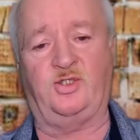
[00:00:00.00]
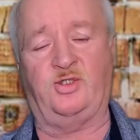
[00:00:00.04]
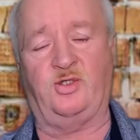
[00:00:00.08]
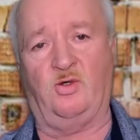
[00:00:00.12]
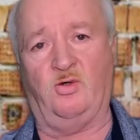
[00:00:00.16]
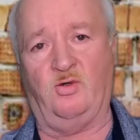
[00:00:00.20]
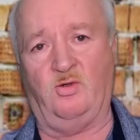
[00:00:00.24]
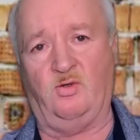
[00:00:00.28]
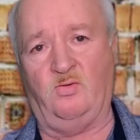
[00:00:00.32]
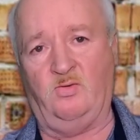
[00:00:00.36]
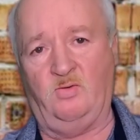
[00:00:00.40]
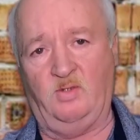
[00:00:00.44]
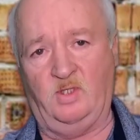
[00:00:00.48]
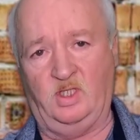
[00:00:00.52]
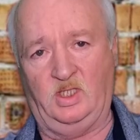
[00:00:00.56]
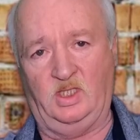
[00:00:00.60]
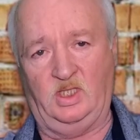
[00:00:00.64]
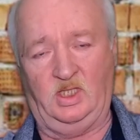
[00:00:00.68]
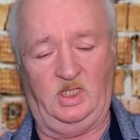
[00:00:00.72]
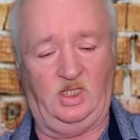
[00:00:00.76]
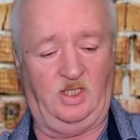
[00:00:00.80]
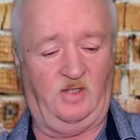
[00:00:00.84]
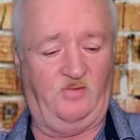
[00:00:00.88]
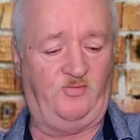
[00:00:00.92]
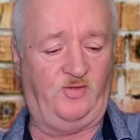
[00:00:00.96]
So
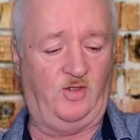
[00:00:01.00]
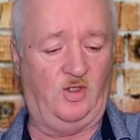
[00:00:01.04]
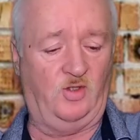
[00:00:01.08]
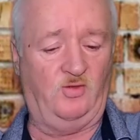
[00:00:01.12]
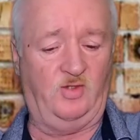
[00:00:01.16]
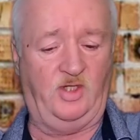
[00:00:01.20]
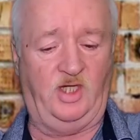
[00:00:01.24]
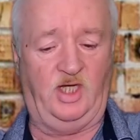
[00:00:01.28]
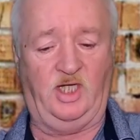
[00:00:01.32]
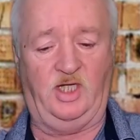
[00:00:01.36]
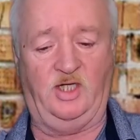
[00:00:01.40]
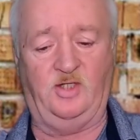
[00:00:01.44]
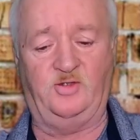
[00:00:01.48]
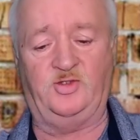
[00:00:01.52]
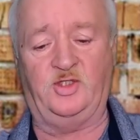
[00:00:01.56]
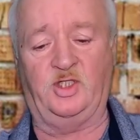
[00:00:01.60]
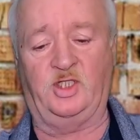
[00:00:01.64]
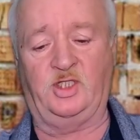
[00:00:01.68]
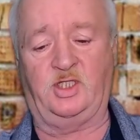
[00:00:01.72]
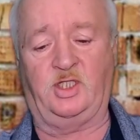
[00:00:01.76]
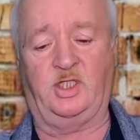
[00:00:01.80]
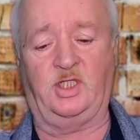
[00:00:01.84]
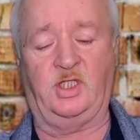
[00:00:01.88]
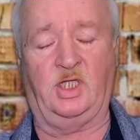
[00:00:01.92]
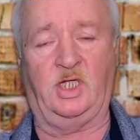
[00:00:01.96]
if you needed to
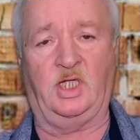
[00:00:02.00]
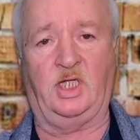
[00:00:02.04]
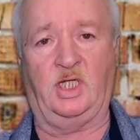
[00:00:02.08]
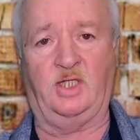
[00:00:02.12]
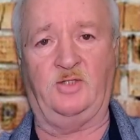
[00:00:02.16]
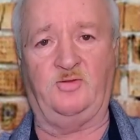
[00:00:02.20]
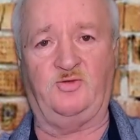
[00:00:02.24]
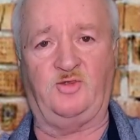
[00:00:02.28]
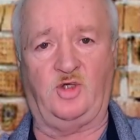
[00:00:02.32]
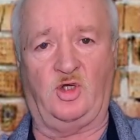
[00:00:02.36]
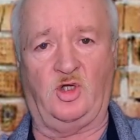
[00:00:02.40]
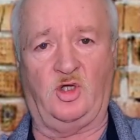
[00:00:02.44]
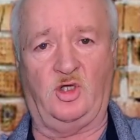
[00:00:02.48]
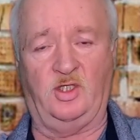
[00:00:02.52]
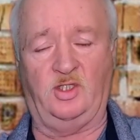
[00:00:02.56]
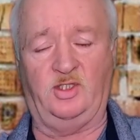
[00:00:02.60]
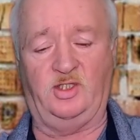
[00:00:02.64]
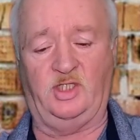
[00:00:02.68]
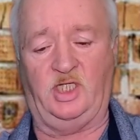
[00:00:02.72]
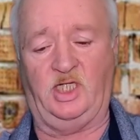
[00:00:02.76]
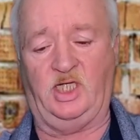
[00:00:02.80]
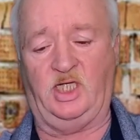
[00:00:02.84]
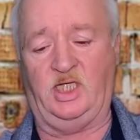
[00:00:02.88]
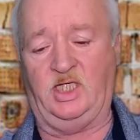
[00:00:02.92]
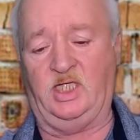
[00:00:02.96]
turn
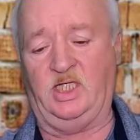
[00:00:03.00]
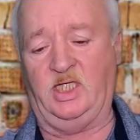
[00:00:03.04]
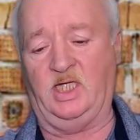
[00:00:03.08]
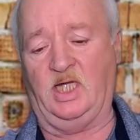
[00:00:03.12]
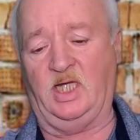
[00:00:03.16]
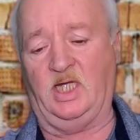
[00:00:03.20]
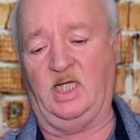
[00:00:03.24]
the